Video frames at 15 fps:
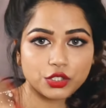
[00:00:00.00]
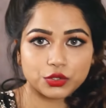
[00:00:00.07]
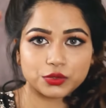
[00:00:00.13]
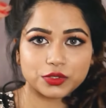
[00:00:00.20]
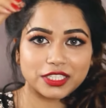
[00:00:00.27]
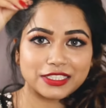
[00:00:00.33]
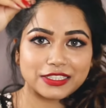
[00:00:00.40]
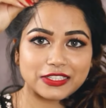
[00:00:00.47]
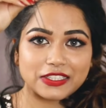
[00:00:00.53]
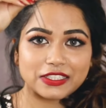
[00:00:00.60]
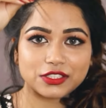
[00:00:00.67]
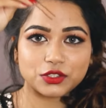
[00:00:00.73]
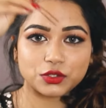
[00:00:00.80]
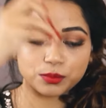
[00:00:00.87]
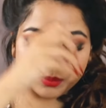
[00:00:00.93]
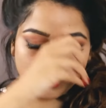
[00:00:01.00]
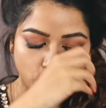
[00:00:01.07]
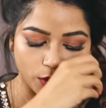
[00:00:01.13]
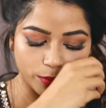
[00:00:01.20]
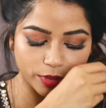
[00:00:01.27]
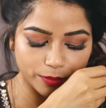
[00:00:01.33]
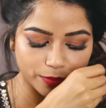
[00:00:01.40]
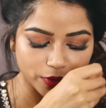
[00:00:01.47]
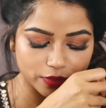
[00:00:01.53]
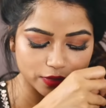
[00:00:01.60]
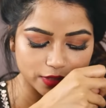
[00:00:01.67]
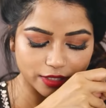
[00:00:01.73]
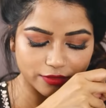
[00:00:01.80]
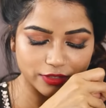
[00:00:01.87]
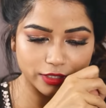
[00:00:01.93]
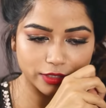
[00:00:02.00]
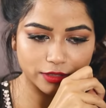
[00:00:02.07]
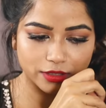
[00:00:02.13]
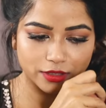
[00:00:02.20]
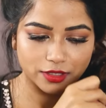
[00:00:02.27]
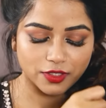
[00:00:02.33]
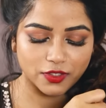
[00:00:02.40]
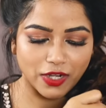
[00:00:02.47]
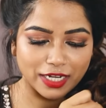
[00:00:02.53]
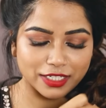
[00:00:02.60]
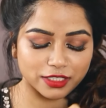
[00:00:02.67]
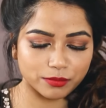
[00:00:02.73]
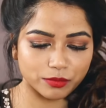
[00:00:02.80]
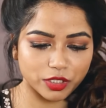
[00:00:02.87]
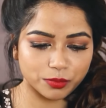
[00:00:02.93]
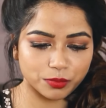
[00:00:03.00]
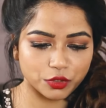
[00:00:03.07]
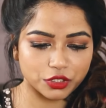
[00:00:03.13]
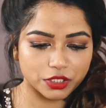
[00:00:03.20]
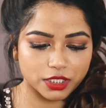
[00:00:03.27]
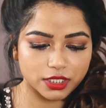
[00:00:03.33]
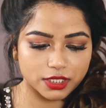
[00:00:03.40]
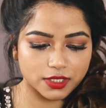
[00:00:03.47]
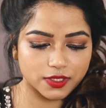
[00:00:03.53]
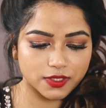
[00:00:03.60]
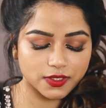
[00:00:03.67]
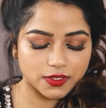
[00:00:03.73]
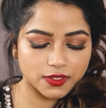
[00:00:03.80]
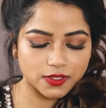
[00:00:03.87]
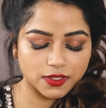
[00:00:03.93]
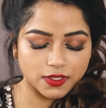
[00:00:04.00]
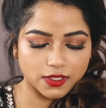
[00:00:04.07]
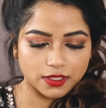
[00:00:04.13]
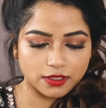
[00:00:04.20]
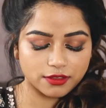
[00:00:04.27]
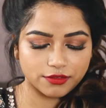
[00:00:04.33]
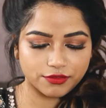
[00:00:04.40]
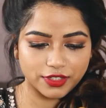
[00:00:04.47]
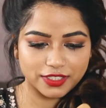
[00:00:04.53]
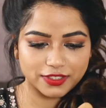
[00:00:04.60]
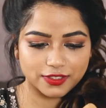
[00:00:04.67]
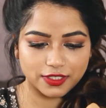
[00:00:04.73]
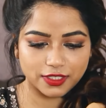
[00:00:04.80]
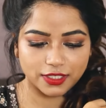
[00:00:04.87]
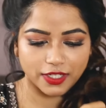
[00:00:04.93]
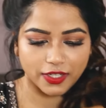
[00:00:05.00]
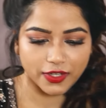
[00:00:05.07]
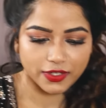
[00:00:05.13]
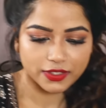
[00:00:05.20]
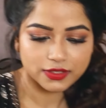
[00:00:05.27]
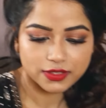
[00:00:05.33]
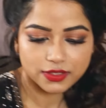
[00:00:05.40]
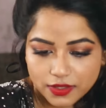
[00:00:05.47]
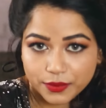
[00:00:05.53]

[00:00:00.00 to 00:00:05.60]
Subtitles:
Using these bobby pins, I will randomly put it, fix the hair